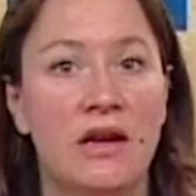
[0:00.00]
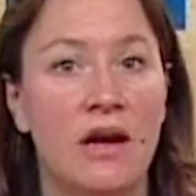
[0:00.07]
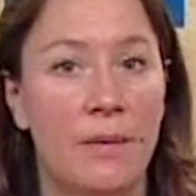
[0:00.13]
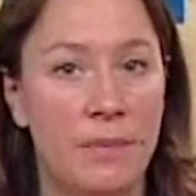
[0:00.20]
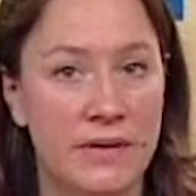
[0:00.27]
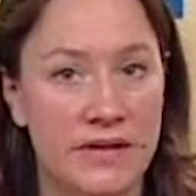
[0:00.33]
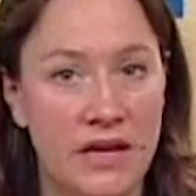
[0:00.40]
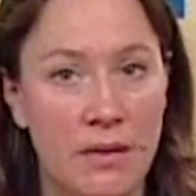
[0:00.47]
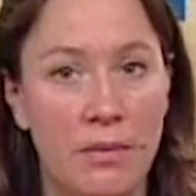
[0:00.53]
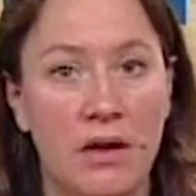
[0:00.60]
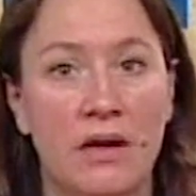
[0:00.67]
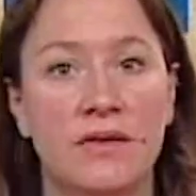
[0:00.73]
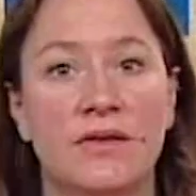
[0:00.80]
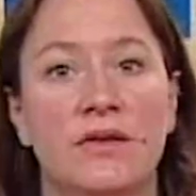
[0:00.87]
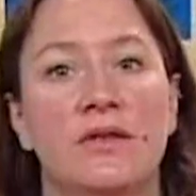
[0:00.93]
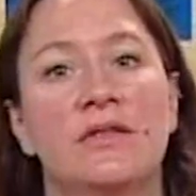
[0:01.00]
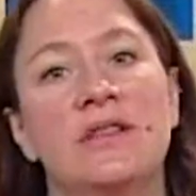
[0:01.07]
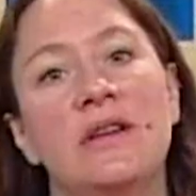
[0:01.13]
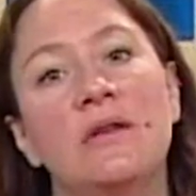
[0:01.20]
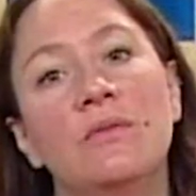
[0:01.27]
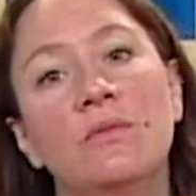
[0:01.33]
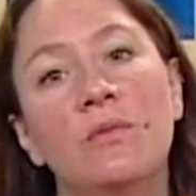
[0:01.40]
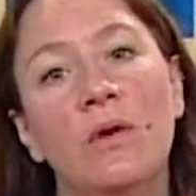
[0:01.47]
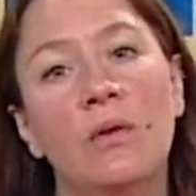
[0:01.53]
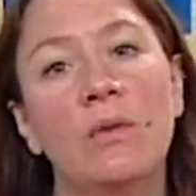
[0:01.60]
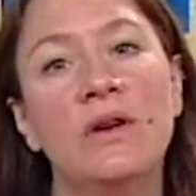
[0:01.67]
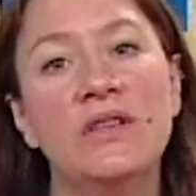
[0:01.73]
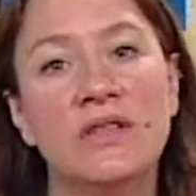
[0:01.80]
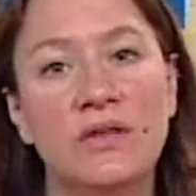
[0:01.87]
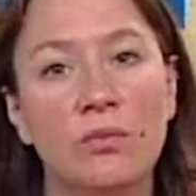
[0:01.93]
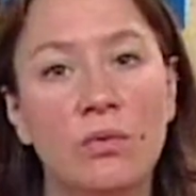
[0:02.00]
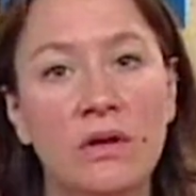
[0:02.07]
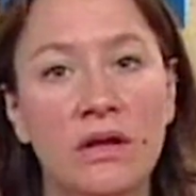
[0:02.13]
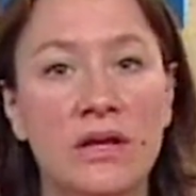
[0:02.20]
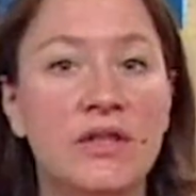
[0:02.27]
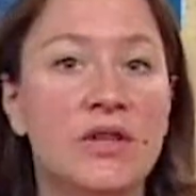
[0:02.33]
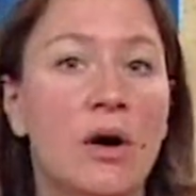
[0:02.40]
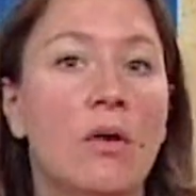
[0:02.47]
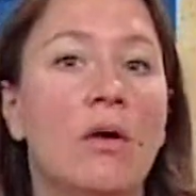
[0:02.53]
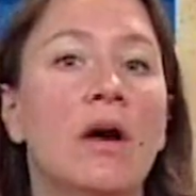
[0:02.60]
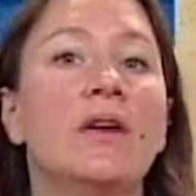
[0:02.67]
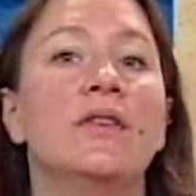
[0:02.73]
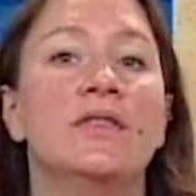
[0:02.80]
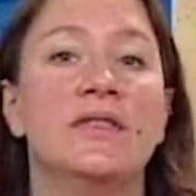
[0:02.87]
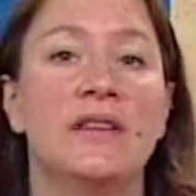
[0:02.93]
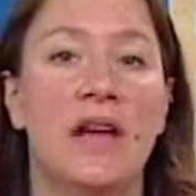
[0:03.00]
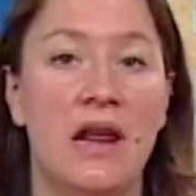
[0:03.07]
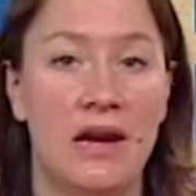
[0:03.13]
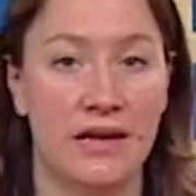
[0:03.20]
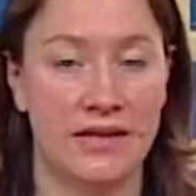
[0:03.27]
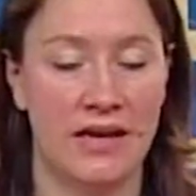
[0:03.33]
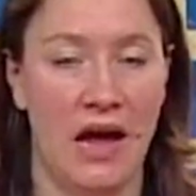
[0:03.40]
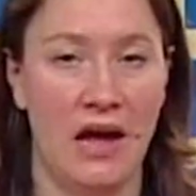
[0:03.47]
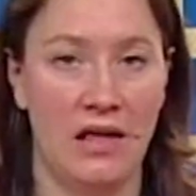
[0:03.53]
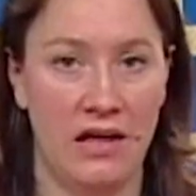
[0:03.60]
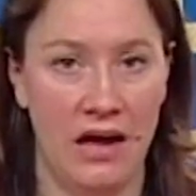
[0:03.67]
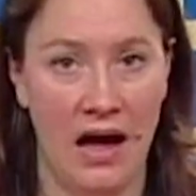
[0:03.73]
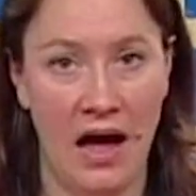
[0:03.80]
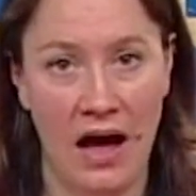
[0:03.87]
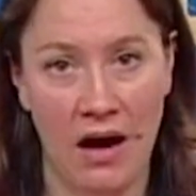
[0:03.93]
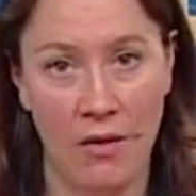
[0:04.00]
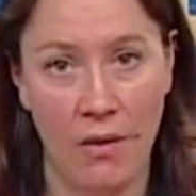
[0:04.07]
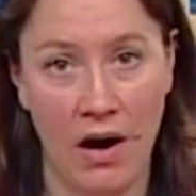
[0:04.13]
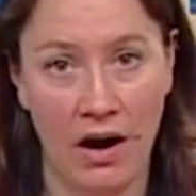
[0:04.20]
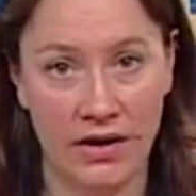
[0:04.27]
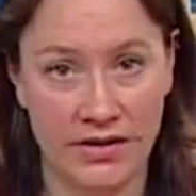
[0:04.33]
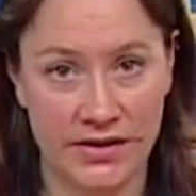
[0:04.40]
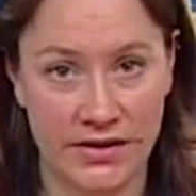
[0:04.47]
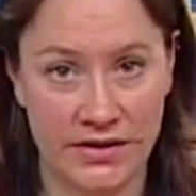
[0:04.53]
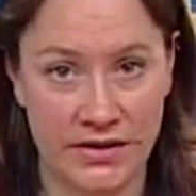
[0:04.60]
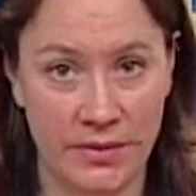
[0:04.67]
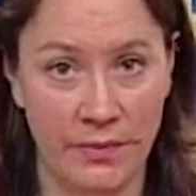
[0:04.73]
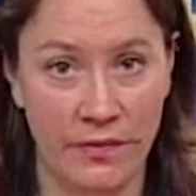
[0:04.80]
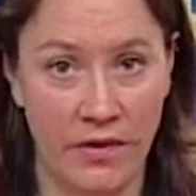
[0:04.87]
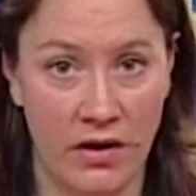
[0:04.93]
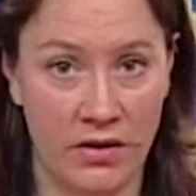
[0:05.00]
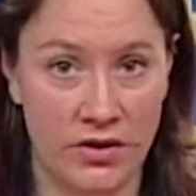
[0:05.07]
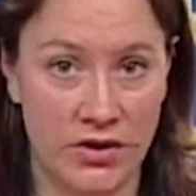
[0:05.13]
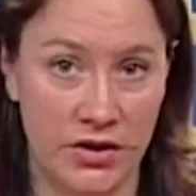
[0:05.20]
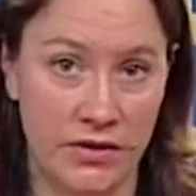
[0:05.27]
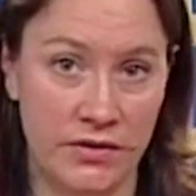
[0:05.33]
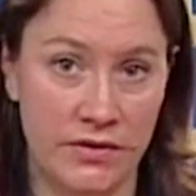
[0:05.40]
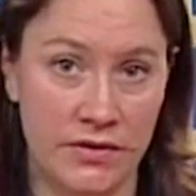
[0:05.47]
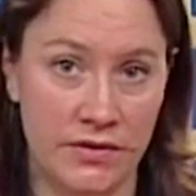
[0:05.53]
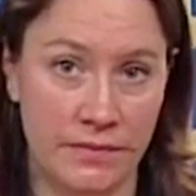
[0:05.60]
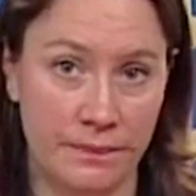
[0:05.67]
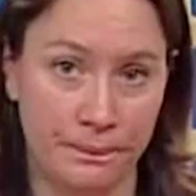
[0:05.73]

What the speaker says: epistemic uncertainty, where we just really don't understand exactly how our system functions.